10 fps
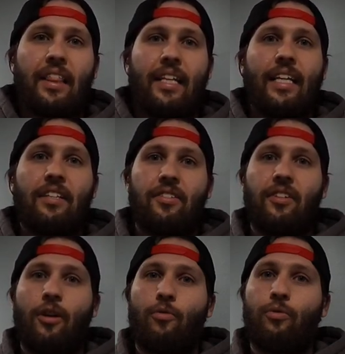I think
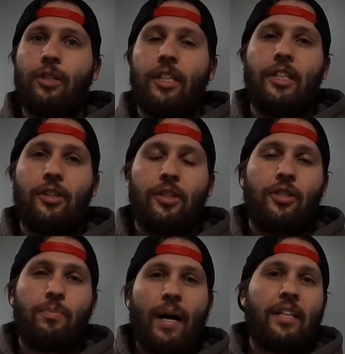that's a really
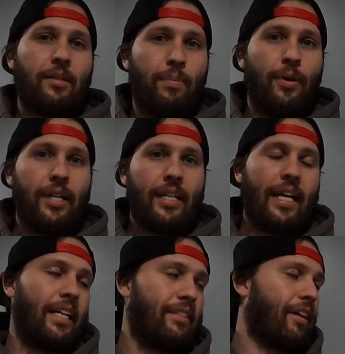good spot to put it,
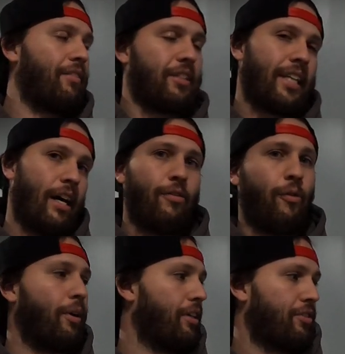and it's obviously in
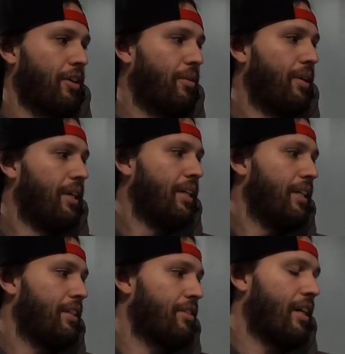California, so
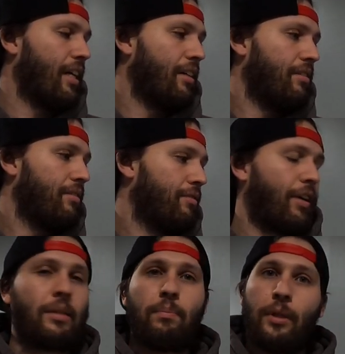it's uh,
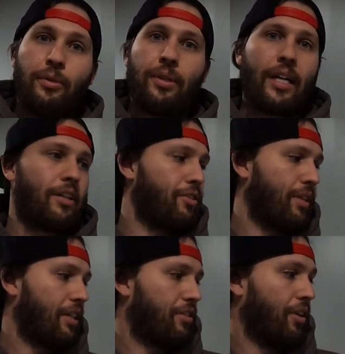very blue there,
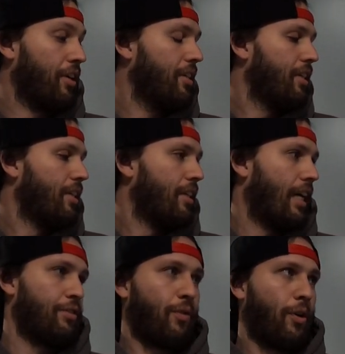so that's good
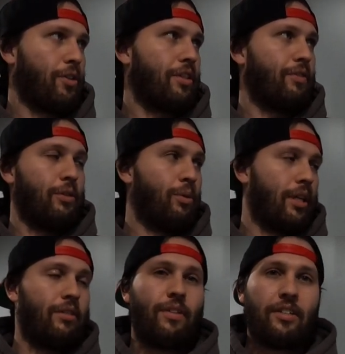as far as if you
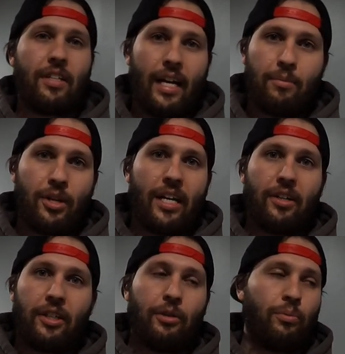want to invest in
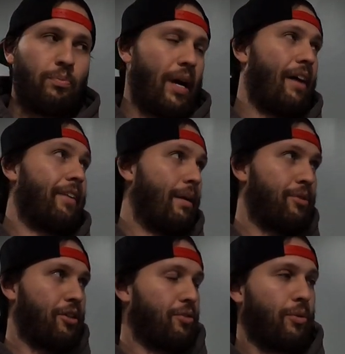MJ or you have an
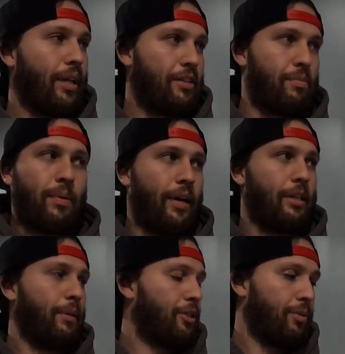MJ store, that's
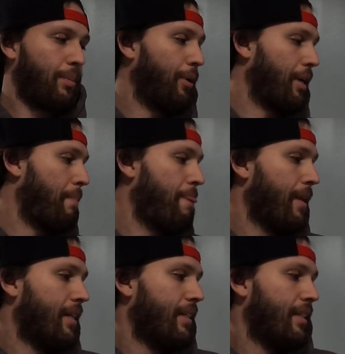probably the place you want to put it.